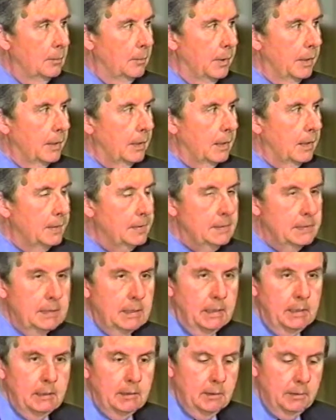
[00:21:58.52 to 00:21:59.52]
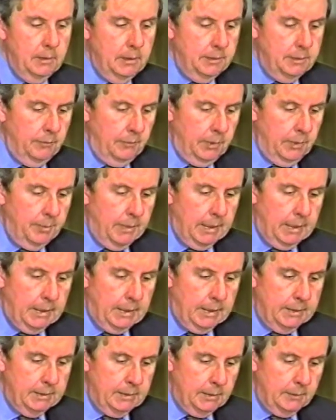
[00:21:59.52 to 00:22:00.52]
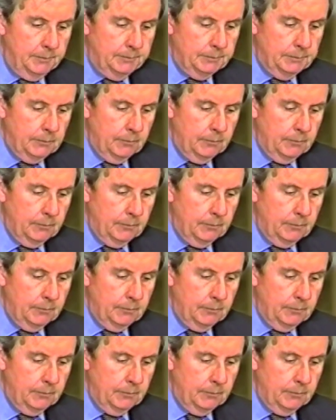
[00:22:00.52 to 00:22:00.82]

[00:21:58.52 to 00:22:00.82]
But I say that it's a very bad idea.